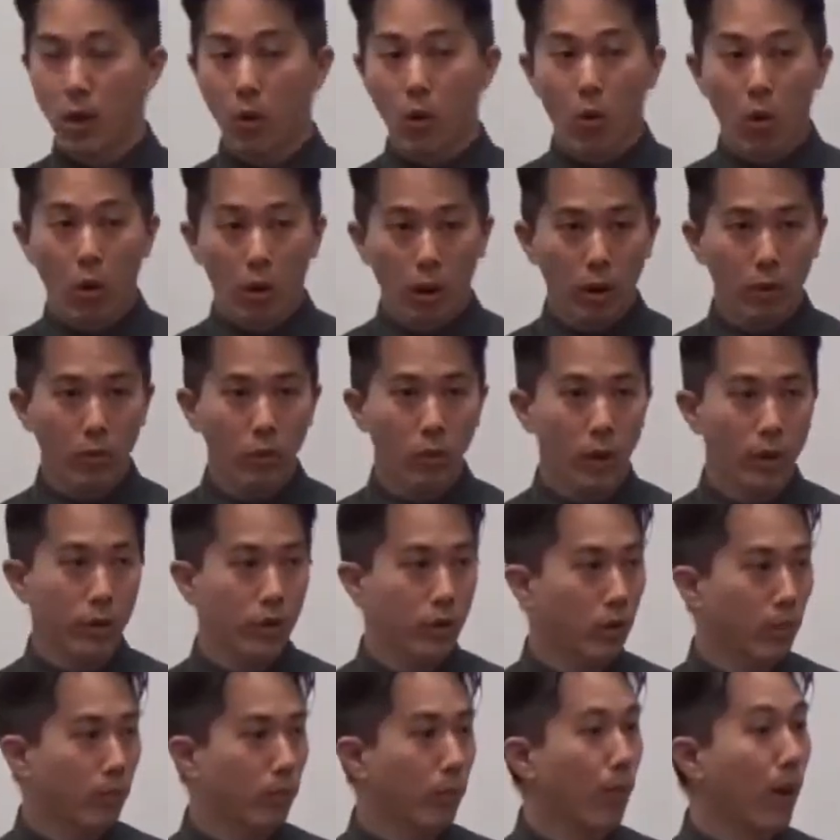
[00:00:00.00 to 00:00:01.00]
or
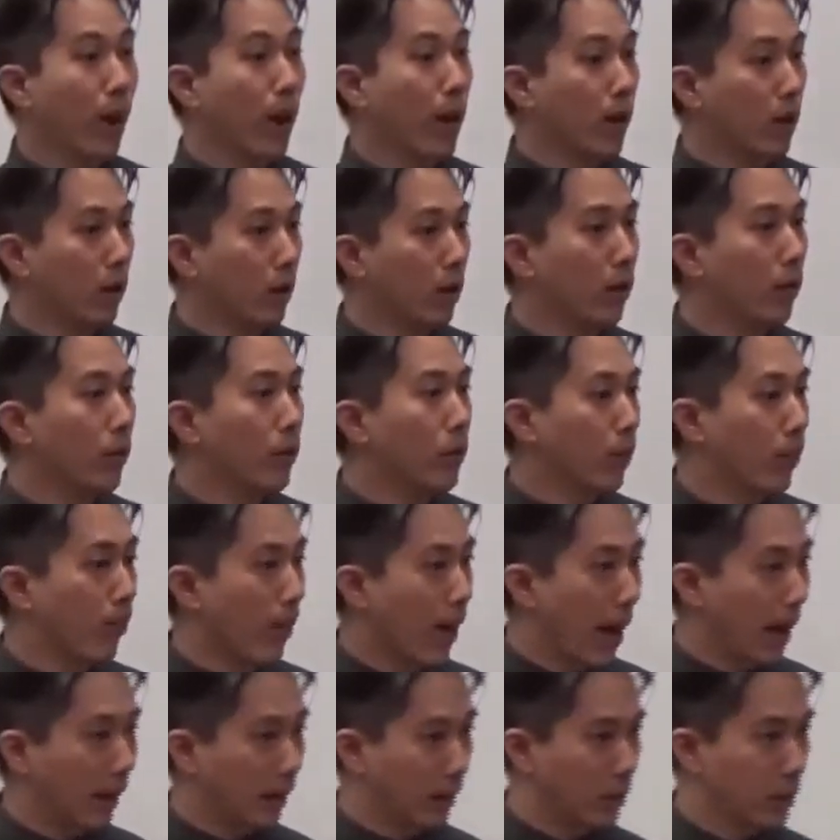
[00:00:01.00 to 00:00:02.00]
whether you're brand new and you're
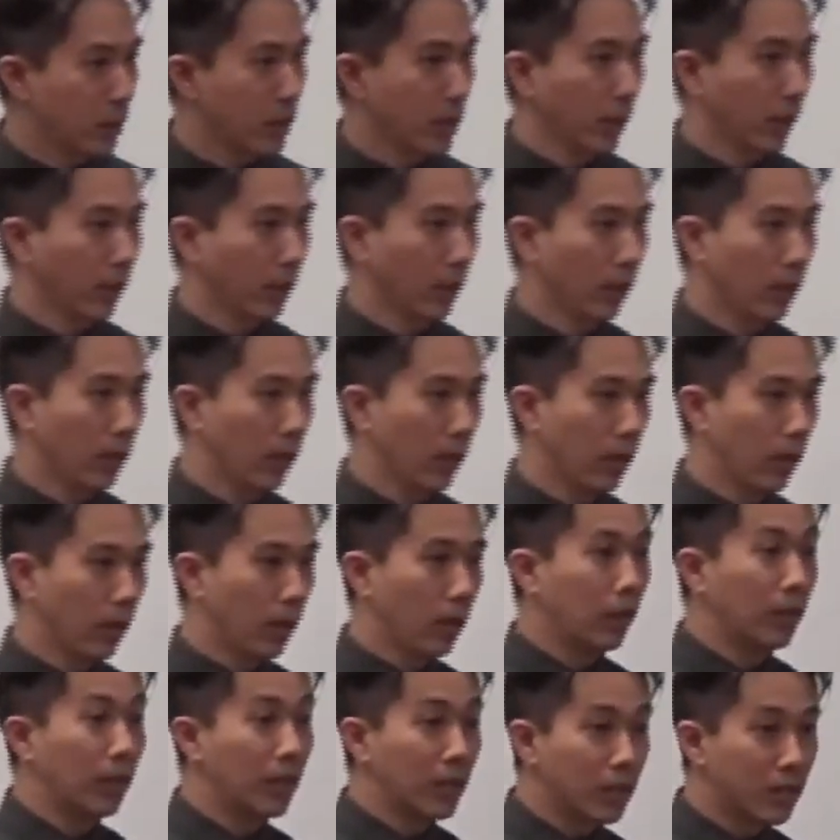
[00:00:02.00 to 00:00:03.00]
practicing.
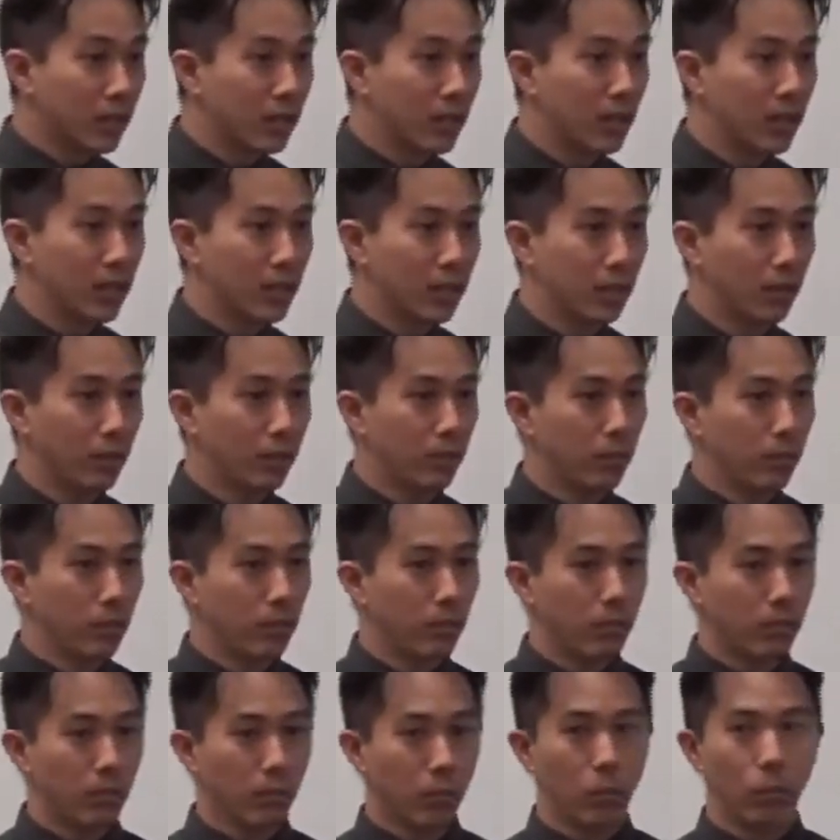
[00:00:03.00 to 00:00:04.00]
The system
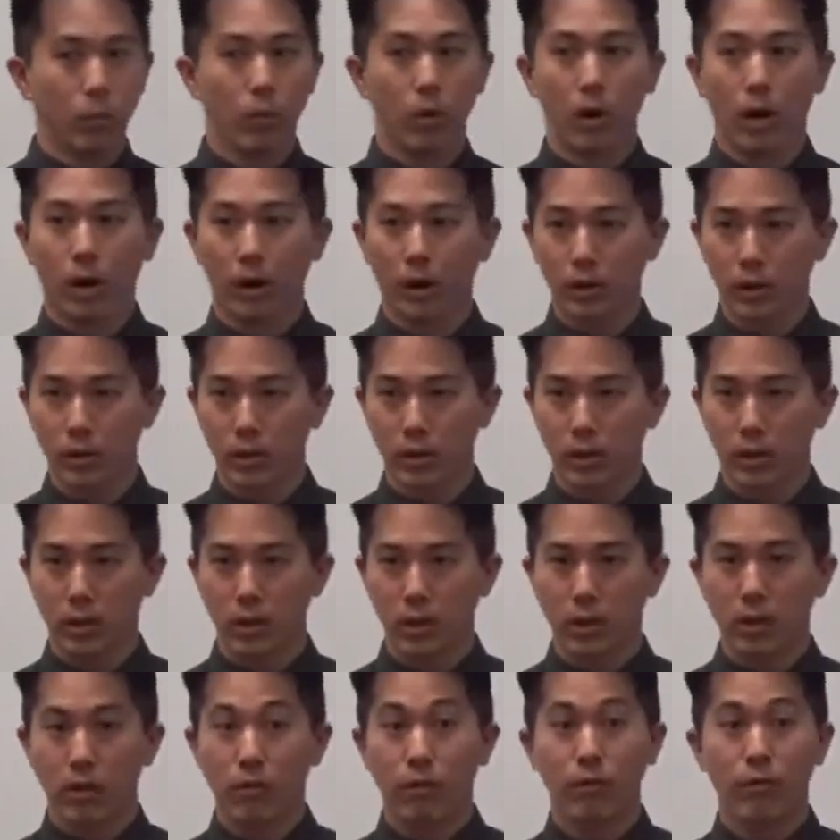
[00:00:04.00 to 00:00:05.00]
works.
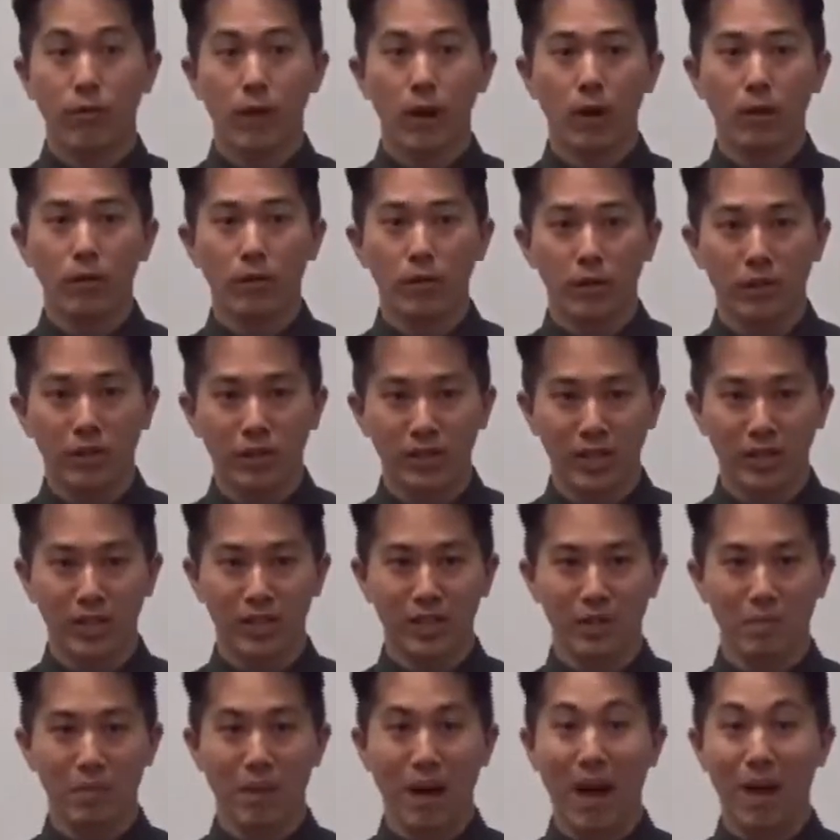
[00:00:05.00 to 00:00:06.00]
Follow the
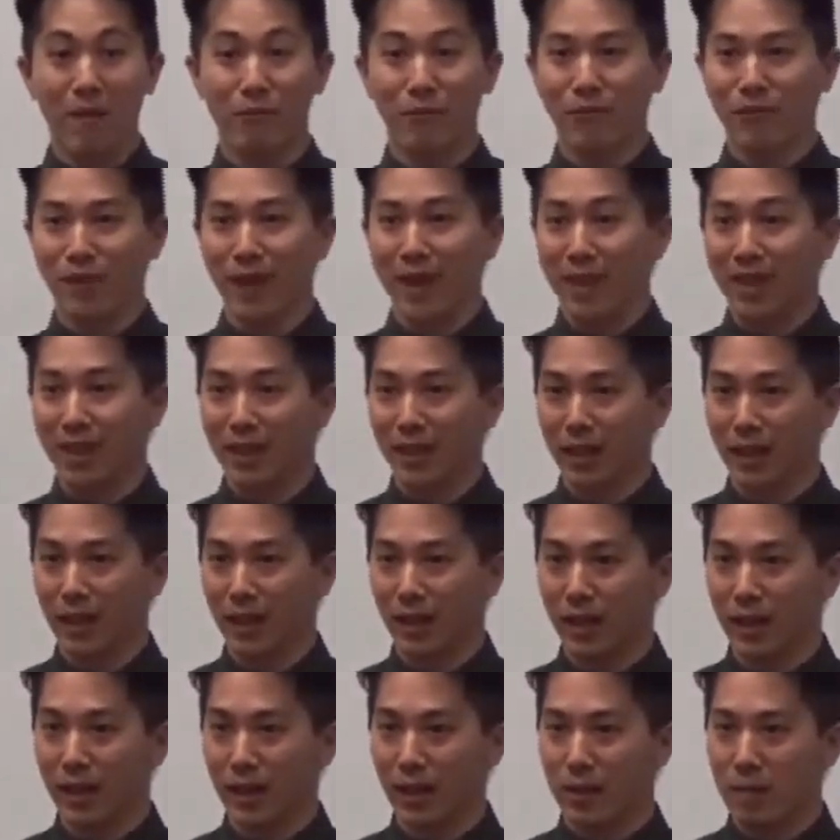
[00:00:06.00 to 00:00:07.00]
system, have faith in it,
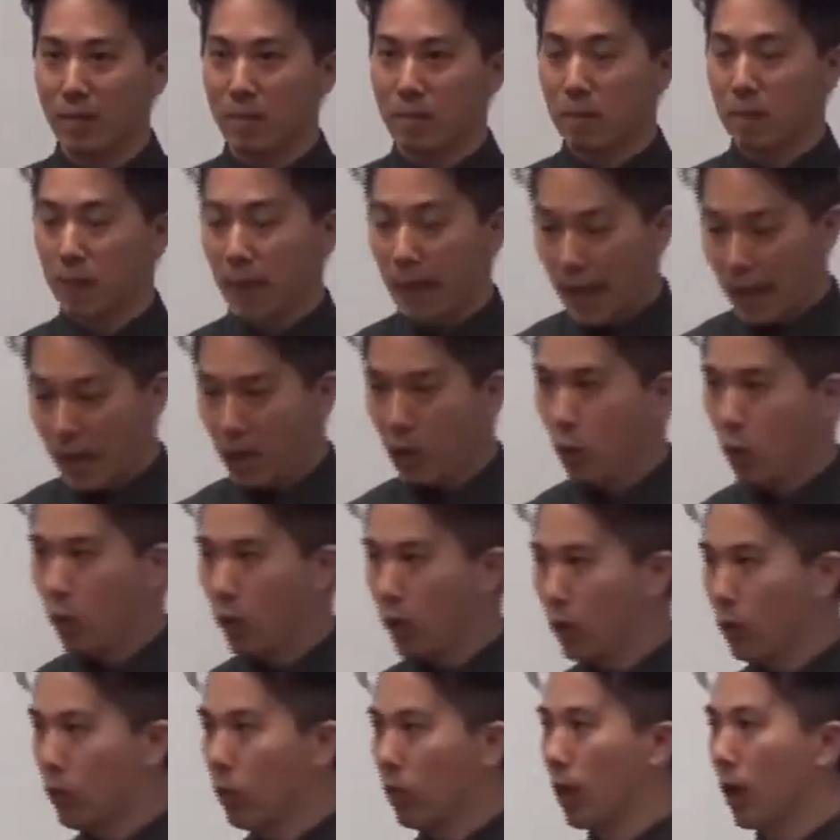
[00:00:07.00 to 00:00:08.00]
and it
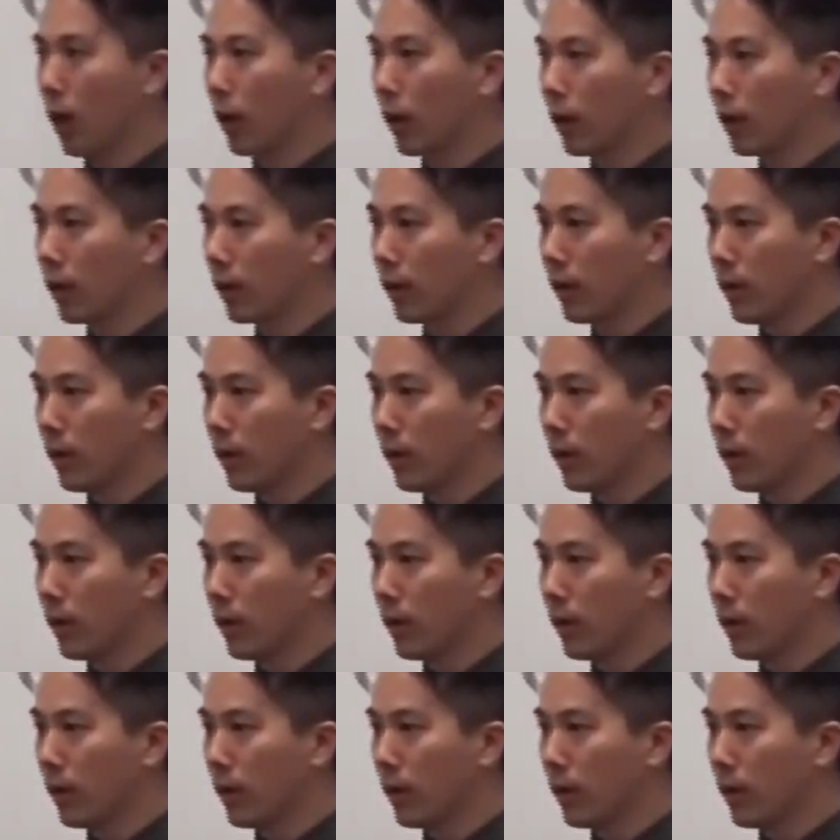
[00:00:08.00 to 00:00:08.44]
will work.